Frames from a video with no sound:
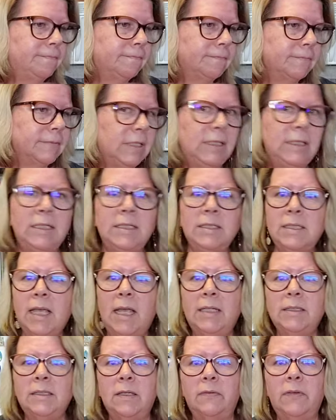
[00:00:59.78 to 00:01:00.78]
in this
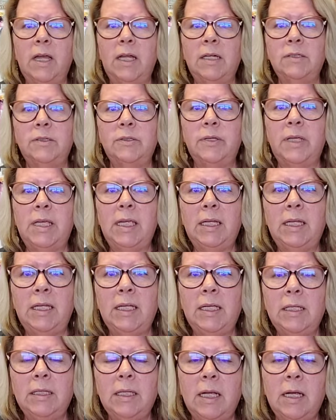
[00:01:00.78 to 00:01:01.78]
case, I've got a
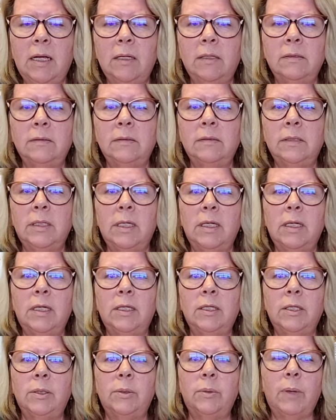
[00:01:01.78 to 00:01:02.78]
zucchini in there.
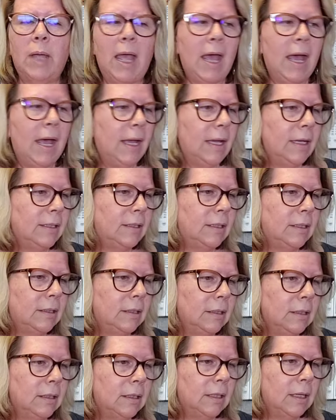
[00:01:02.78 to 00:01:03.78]
You add
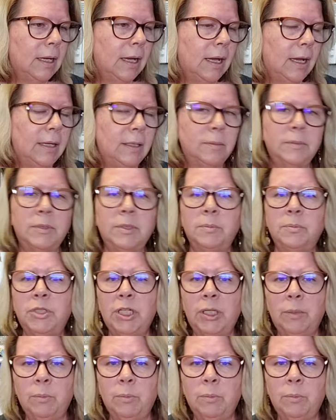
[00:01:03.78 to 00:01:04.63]
some chicken